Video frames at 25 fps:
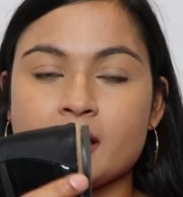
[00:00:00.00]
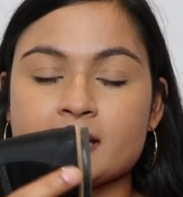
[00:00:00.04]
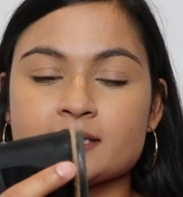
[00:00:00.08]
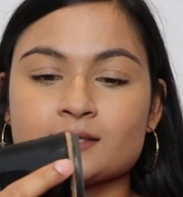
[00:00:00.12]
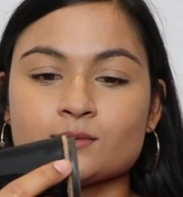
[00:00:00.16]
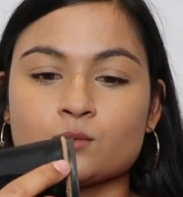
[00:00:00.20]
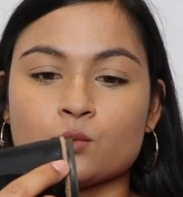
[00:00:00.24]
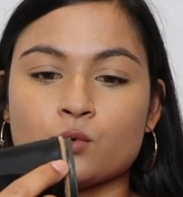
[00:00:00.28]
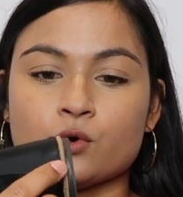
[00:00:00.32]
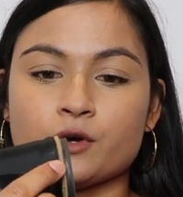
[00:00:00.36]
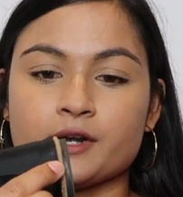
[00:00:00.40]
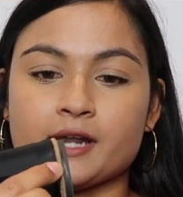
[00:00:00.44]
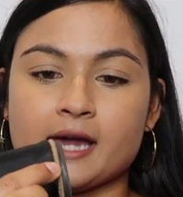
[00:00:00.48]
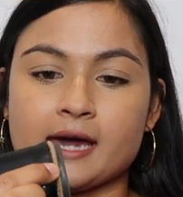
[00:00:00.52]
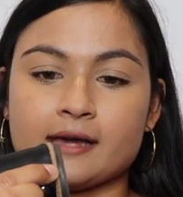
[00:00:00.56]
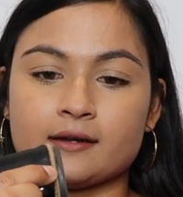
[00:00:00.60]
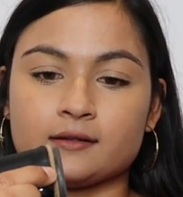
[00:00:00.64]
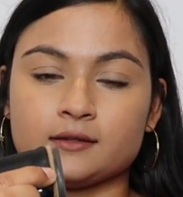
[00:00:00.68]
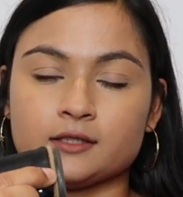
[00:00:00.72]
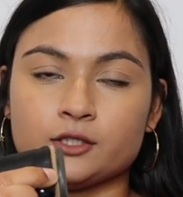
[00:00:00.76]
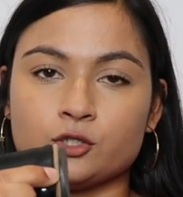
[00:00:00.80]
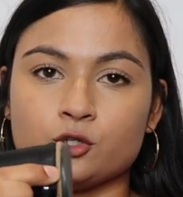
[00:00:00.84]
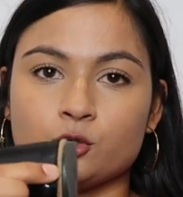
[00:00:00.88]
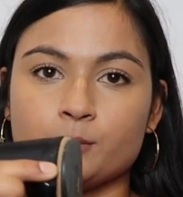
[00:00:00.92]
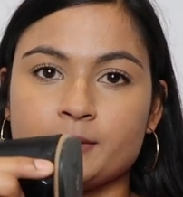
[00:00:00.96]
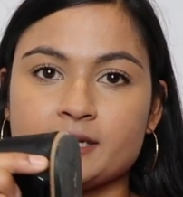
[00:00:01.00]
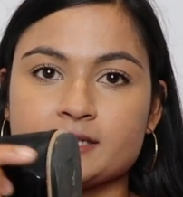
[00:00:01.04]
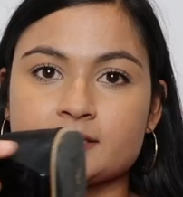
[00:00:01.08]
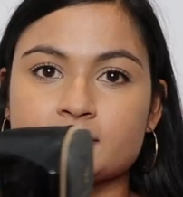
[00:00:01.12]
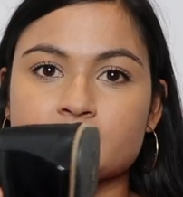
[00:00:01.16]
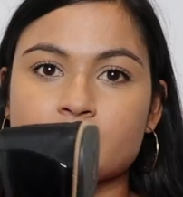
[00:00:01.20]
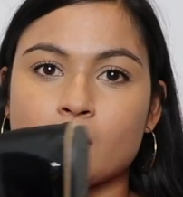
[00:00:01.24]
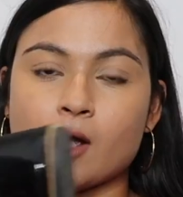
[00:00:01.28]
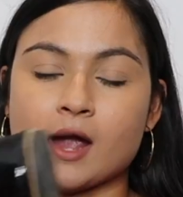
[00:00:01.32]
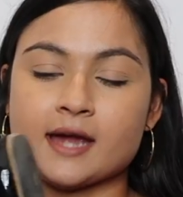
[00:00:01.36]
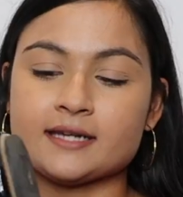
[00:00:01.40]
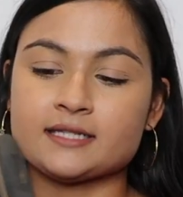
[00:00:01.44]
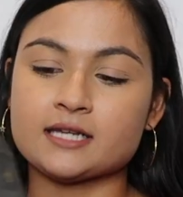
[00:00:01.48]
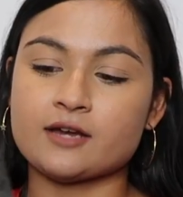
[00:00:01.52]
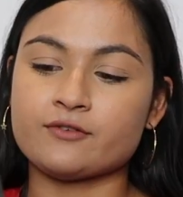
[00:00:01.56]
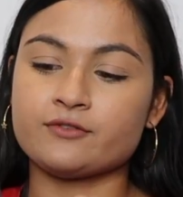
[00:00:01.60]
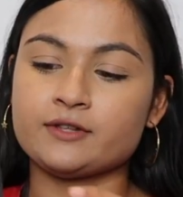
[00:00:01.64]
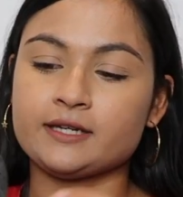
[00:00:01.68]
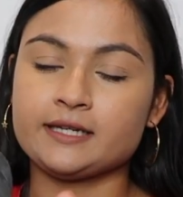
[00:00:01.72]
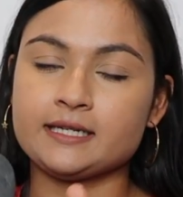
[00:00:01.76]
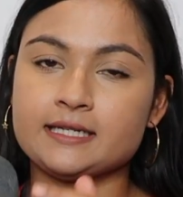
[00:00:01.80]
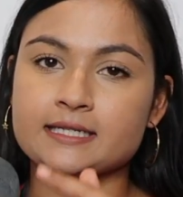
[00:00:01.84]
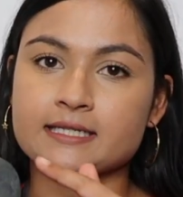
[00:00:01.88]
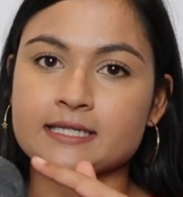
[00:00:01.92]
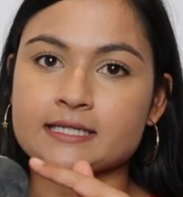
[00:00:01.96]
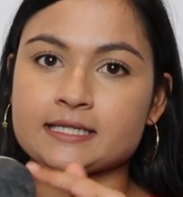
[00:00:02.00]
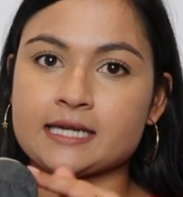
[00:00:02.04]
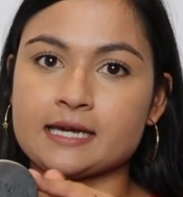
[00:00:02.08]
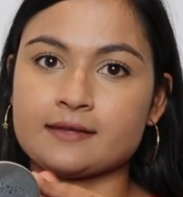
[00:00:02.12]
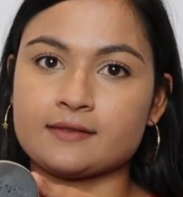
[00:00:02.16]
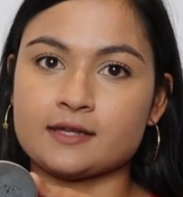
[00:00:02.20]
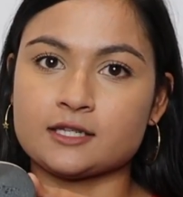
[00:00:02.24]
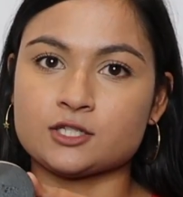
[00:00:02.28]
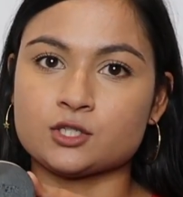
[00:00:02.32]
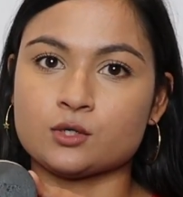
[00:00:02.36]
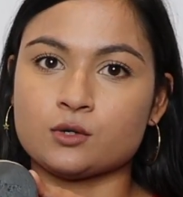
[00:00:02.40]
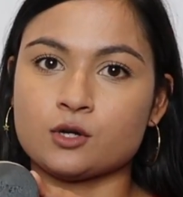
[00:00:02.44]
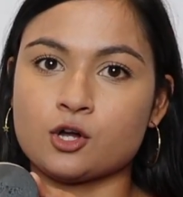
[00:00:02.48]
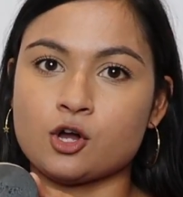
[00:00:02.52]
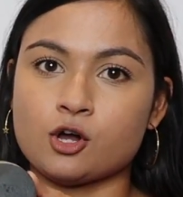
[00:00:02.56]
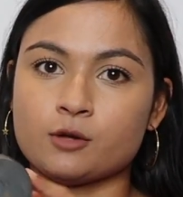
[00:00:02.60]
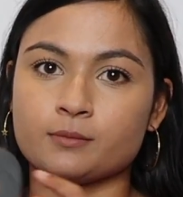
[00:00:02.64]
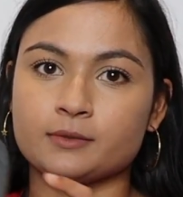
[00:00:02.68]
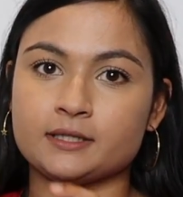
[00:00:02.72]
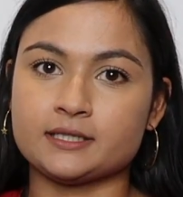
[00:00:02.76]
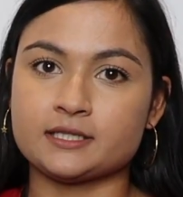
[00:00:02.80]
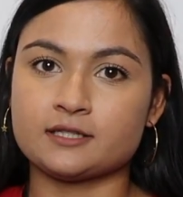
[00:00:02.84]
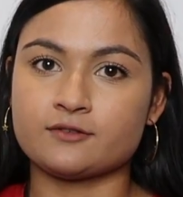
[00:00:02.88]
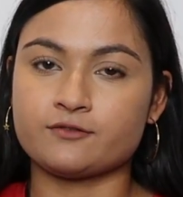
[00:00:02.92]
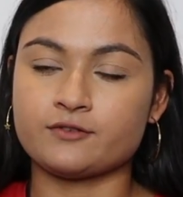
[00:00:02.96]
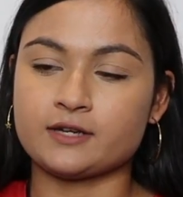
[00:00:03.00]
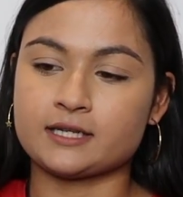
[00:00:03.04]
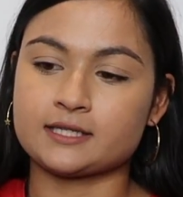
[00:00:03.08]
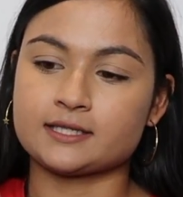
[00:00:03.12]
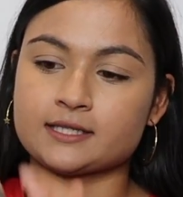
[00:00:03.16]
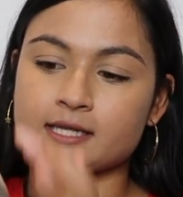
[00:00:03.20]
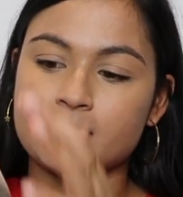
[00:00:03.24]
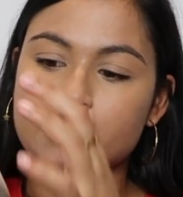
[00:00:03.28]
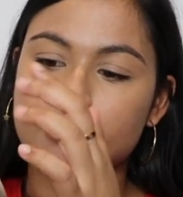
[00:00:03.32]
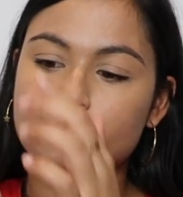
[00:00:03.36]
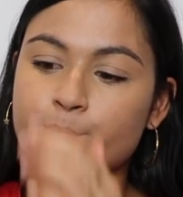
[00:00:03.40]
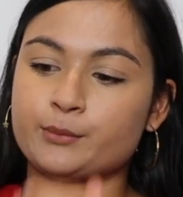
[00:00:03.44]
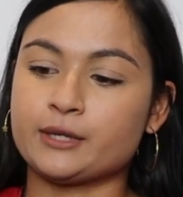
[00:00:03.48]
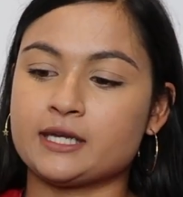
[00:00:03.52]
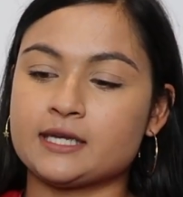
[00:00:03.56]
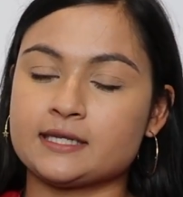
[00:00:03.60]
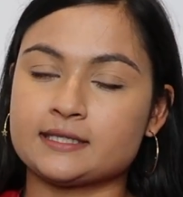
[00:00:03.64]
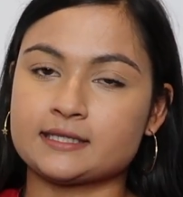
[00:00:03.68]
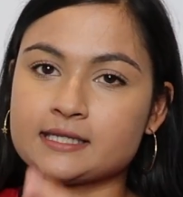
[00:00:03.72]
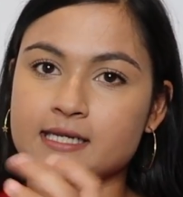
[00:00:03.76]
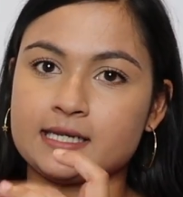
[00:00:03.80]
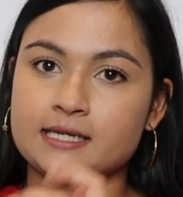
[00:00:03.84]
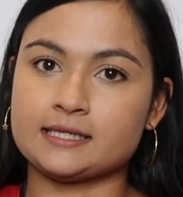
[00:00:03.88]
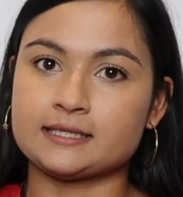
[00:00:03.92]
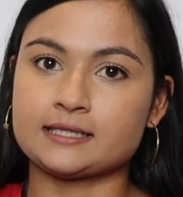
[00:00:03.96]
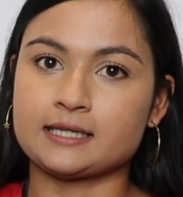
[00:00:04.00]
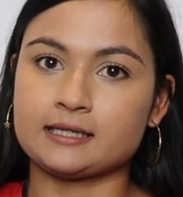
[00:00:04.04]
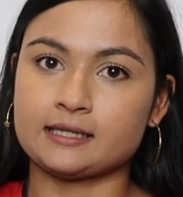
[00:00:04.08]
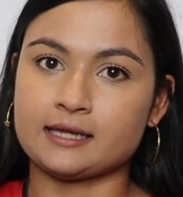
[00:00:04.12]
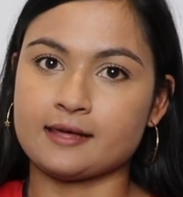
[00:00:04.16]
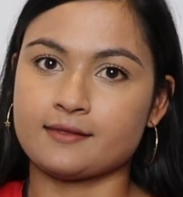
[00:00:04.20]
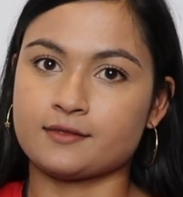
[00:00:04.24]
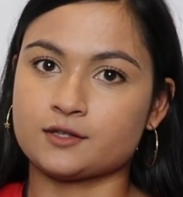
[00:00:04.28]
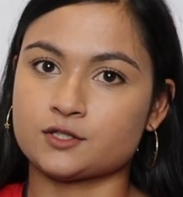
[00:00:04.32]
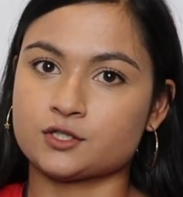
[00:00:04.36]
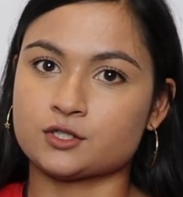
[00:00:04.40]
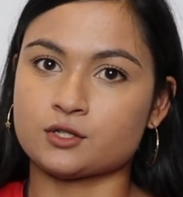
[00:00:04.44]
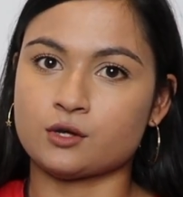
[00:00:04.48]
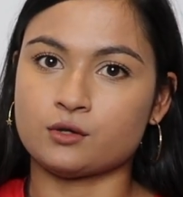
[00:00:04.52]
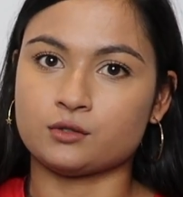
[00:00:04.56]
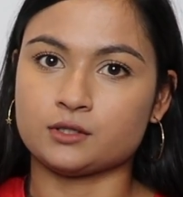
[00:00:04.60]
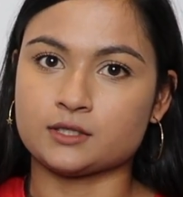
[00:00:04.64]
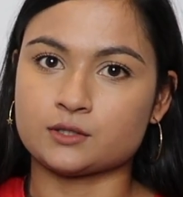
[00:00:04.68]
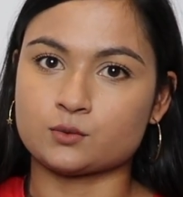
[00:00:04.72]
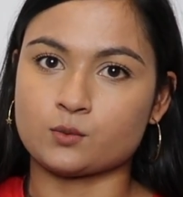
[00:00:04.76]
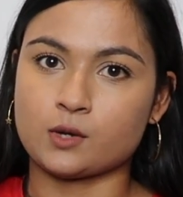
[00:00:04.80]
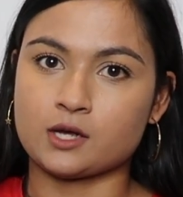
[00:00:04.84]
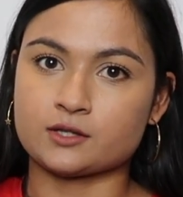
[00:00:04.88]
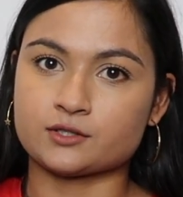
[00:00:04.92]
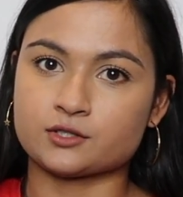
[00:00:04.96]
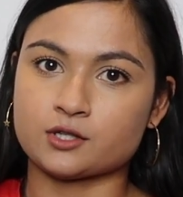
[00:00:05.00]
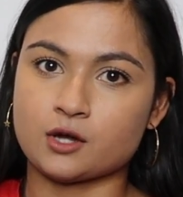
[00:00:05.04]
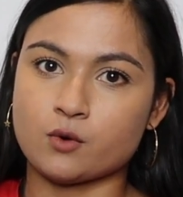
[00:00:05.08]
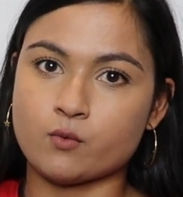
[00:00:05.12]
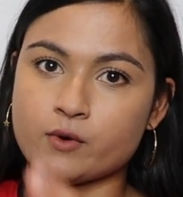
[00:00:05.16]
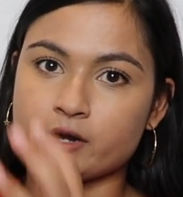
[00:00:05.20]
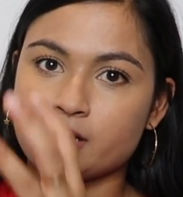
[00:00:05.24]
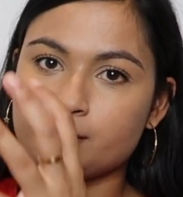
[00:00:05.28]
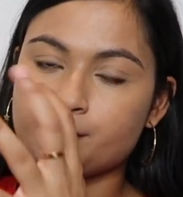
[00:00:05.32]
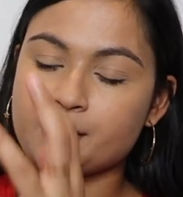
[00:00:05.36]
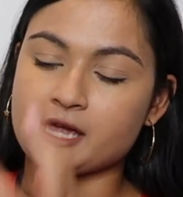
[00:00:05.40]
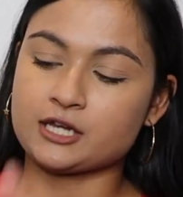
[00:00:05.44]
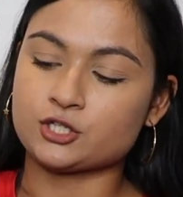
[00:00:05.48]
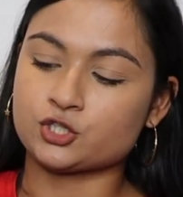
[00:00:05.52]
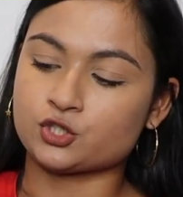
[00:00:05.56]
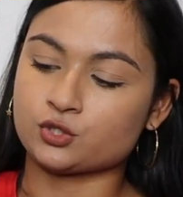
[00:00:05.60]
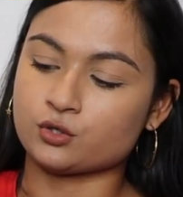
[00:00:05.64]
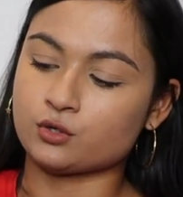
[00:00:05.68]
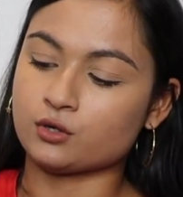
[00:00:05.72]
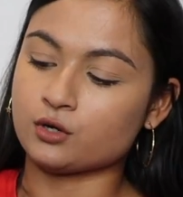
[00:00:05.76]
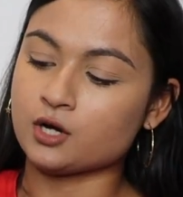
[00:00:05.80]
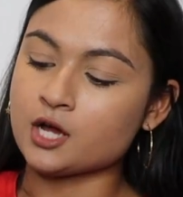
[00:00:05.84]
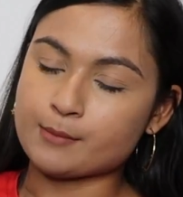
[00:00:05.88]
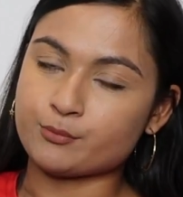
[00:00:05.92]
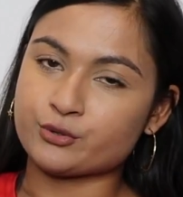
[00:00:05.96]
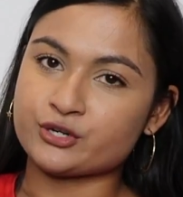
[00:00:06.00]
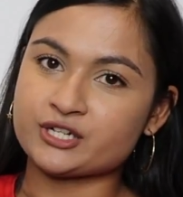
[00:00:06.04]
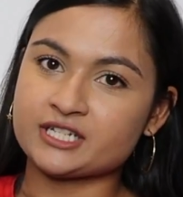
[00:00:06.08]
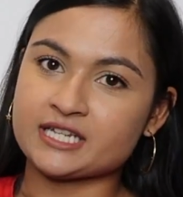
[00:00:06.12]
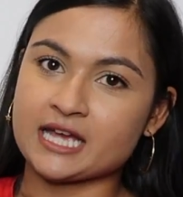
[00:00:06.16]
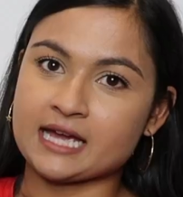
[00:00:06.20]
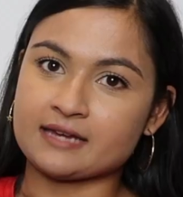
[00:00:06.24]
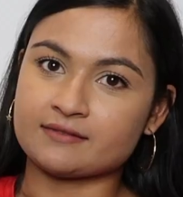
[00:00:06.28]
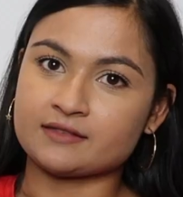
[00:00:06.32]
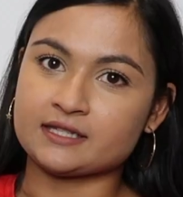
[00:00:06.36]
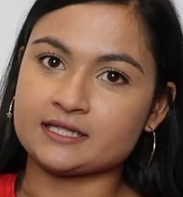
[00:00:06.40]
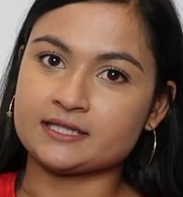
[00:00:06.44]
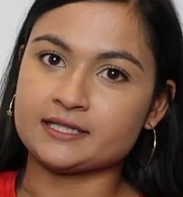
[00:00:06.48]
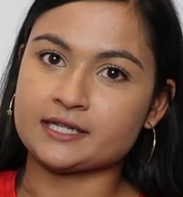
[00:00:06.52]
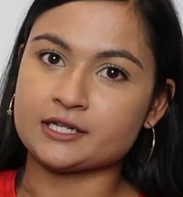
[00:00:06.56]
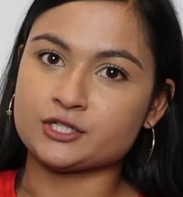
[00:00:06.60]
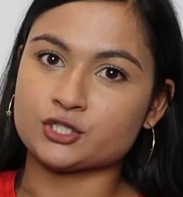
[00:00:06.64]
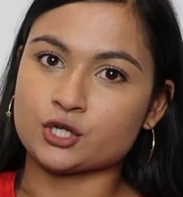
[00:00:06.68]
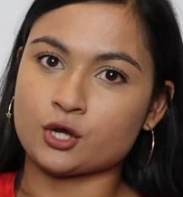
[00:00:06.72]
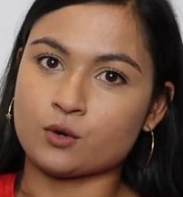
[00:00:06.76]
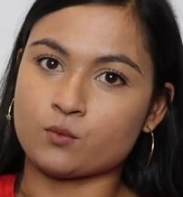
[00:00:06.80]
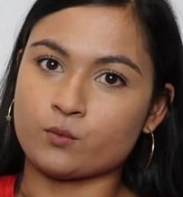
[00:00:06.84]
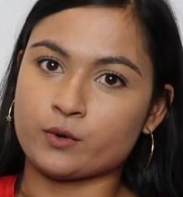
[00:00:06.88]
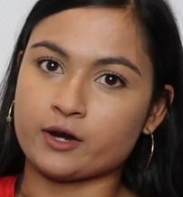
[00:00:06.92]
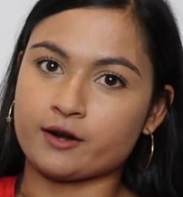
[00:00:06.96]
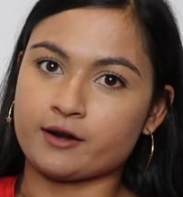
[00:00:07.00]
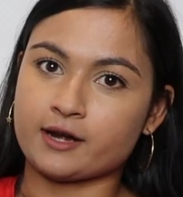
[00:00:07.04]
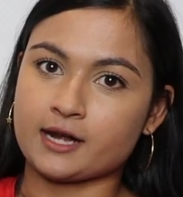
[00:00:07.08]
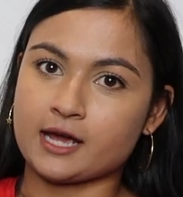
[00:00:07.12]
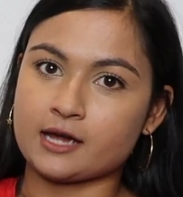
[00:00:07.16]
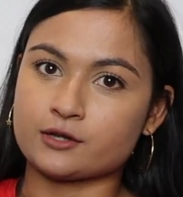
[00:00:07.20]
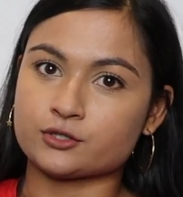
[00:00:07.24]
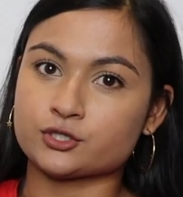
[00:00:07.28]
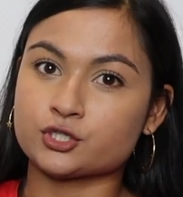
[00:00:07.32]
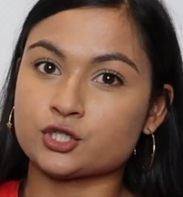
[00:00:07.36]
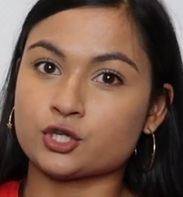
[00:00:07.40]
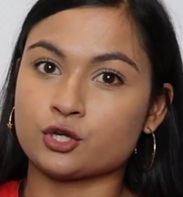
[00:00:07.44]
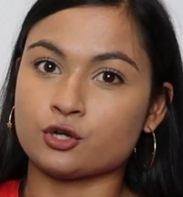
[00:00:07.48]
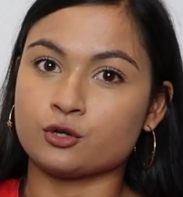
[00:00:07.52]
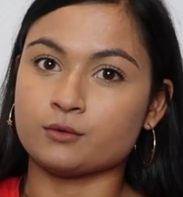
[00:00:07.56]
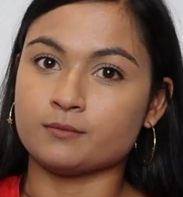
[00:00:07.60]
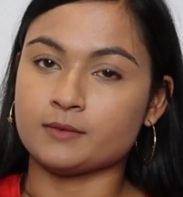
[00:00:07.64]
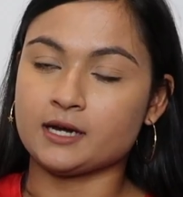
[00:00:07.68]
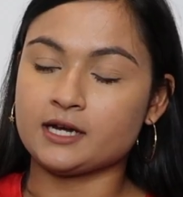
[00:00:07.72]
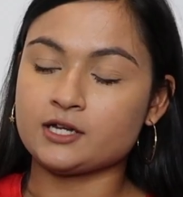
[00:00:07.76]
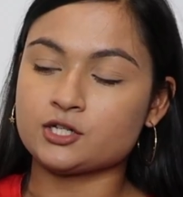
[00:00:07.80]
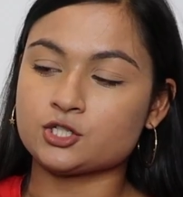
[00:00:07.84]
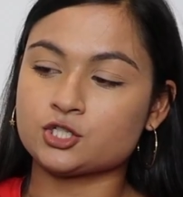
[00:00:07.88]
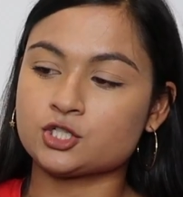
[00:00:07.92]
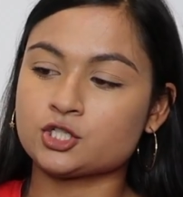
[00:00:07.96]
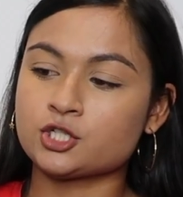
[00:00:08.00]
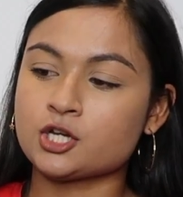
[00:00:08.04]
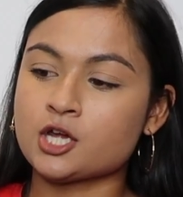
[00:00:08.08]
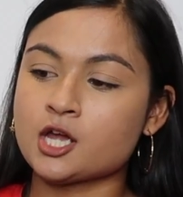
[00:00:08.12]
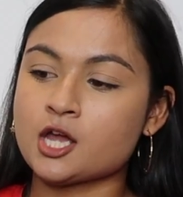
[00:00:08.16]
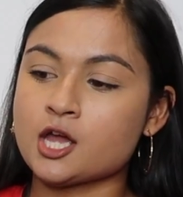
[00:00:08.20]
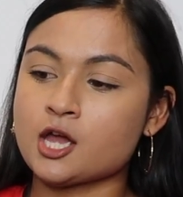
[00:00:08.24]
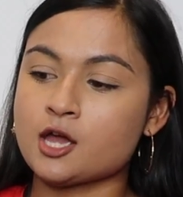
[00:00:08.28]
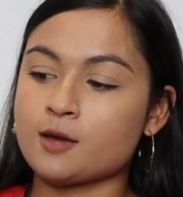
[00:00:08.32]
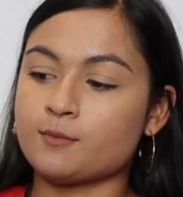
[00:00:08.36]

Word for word: has worn out a little bit, so I definitely need to take that to a cobbler to fix that up because it is a leather sole as well, so I want to make sure I protect this and don't wear it out too much